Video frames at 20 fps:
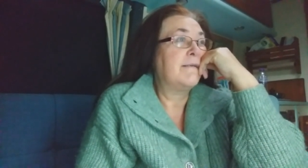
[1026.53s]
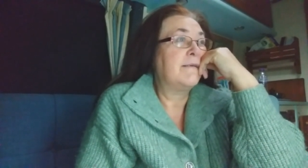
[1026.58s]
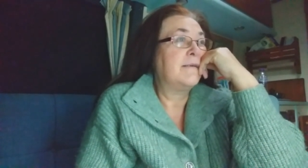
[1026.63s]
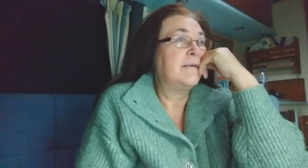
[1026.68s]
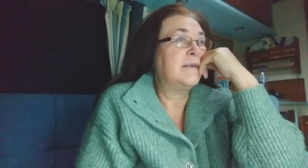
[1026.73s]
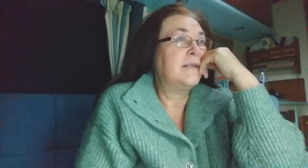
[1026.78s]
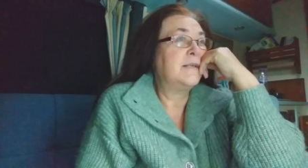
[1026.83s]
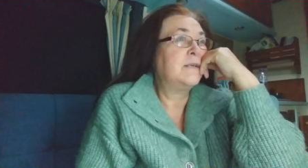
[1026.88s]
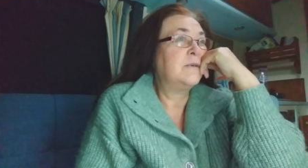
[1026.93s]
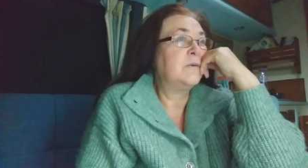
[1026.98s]

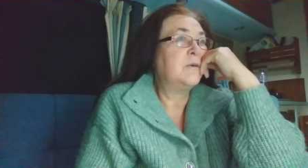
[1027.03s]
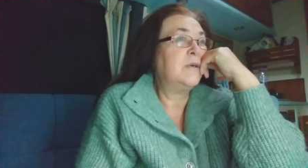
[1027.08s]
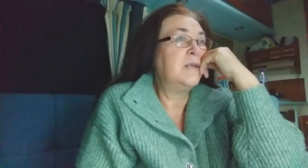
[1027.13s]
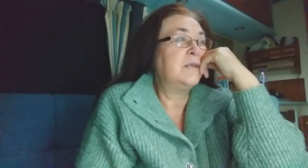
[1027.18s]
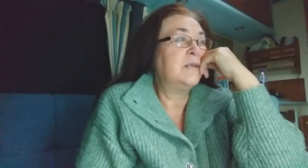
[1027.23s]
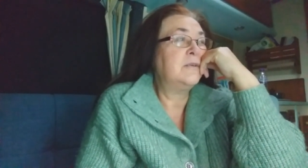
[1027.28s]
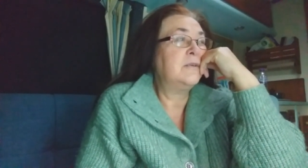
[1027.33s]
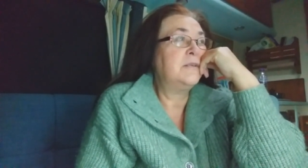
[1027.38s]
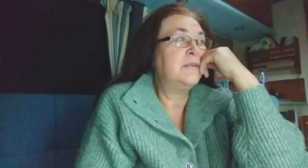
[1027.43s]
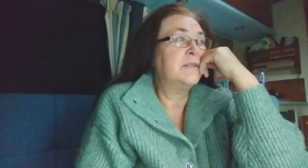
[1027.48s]
They're
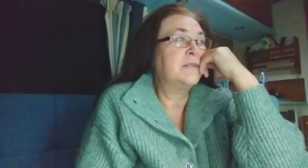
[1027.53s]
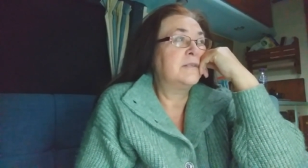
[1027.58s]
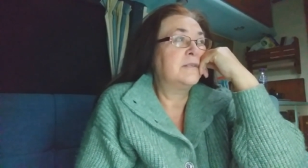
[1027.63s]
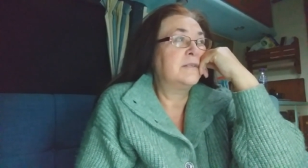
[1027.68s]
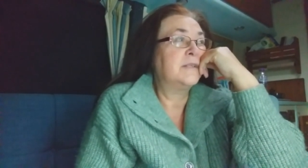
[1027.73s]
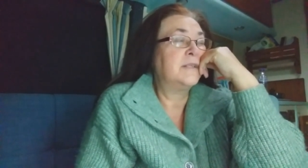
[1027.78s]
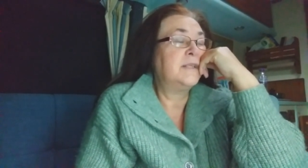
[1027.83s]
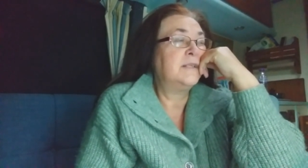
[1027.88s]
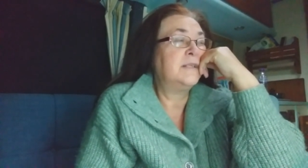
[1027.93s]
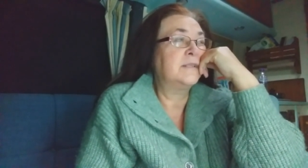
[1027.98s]
quite good
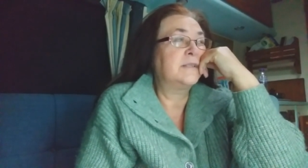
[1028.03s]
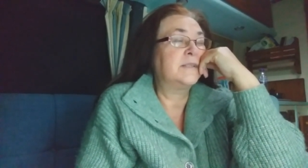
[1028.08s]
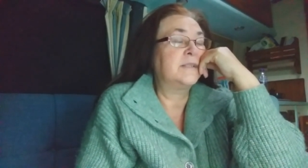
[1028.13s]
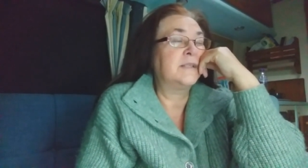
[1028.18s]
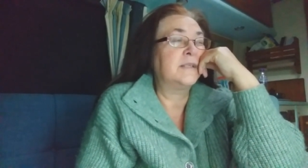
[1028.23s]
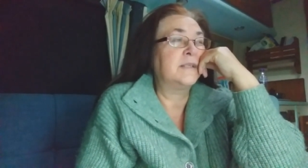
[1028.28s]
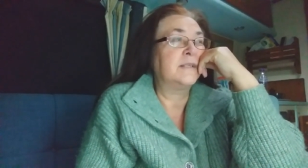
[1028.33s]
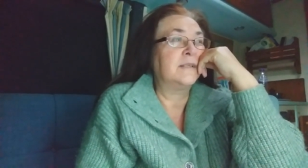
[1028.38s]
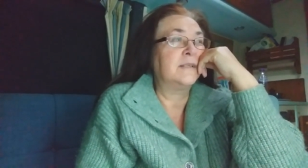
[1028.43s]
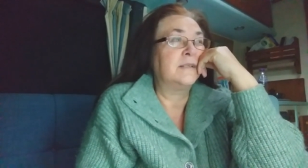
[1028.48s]
things
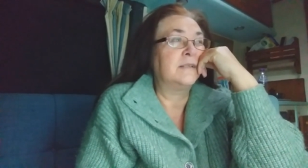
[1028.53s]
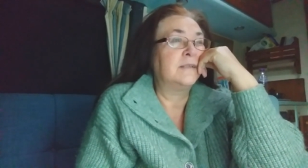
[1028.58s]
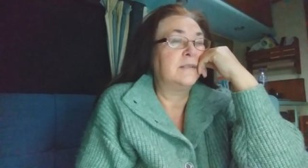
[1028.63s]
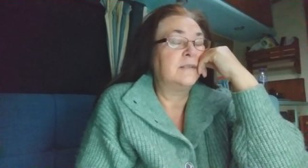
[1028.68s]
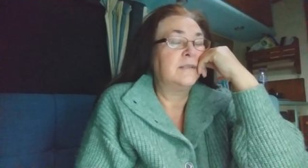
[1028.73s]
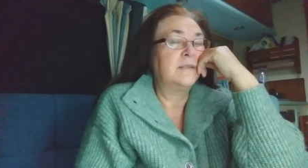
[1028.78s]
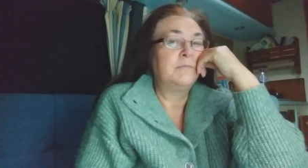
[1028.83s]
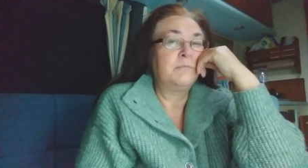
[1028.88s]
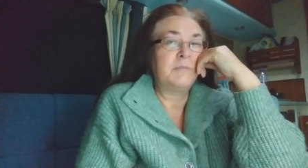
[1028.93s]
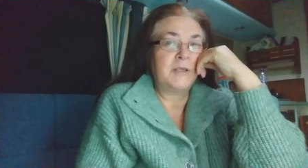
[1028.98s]
to
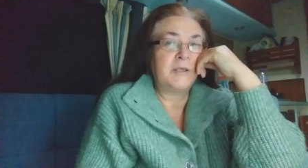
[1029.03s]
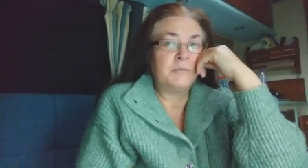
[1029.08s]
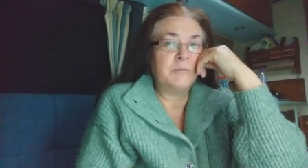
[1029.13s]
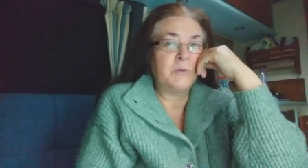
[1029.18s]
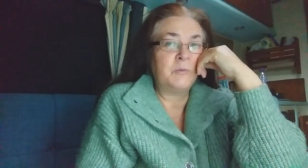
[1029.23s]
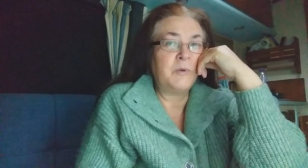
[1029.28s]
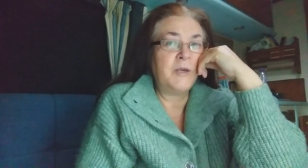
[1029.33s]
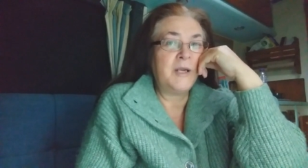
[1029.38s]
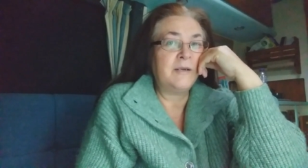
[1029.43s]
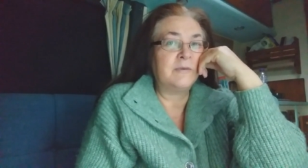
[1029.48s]
become
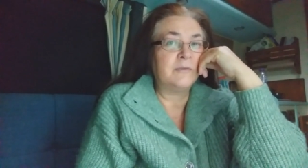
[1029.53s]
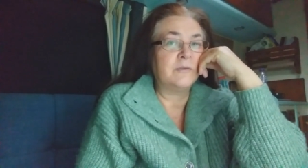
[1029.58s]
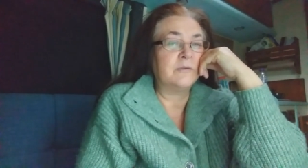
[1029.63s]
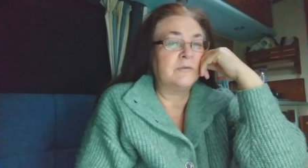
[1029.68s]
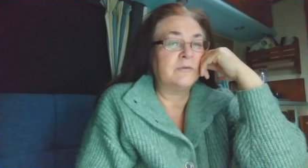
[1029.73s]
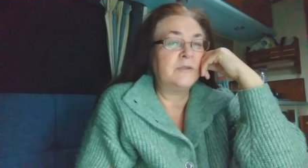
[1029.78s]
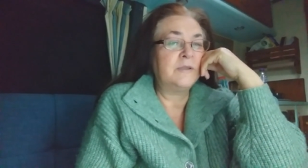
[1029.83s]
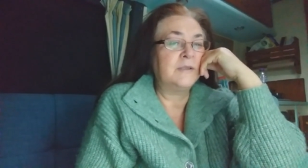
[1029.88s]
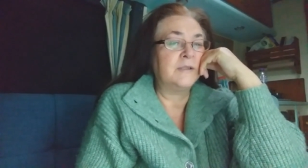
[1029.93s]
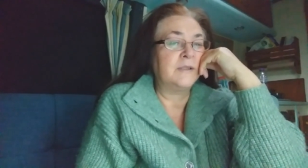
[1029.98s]
aware
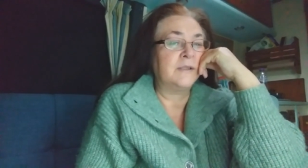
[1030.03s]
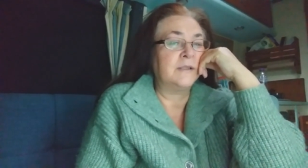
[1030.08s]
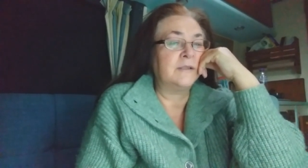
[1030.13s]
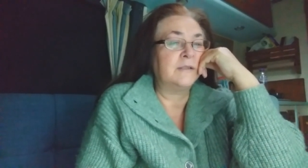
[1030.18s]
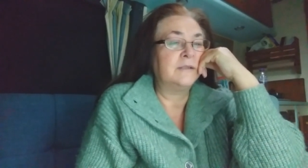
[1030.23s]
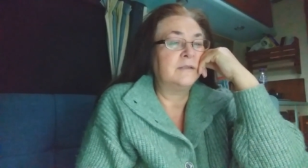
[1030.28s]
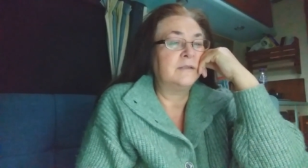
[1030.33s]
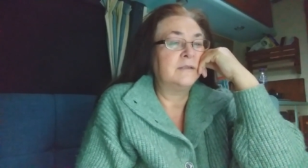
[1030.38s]
of, aren't they?